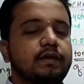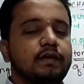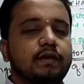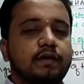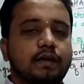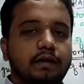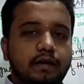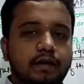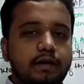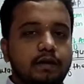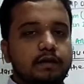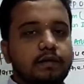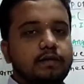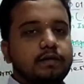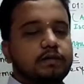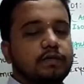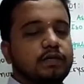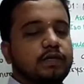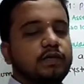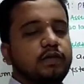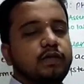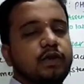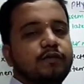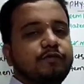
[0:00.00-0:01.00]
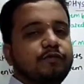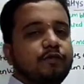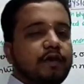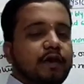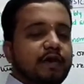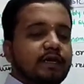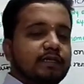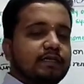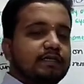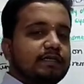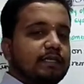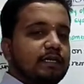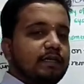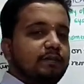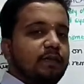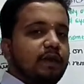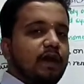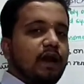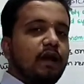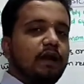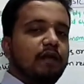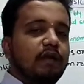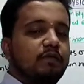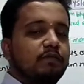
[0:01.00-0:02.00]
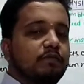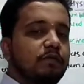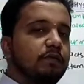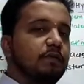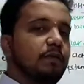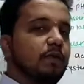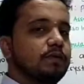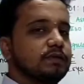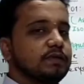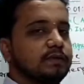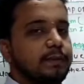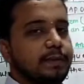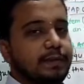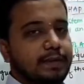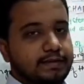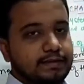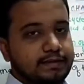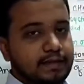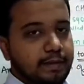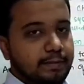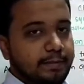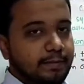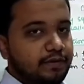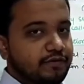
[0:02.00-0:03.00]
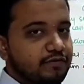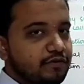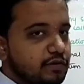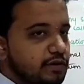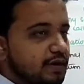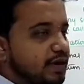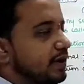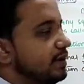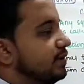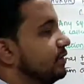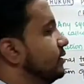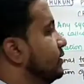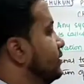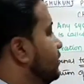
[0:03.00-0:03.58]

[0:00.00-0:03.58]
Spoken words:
Clear? So you have to write this statement and give one possible example for that.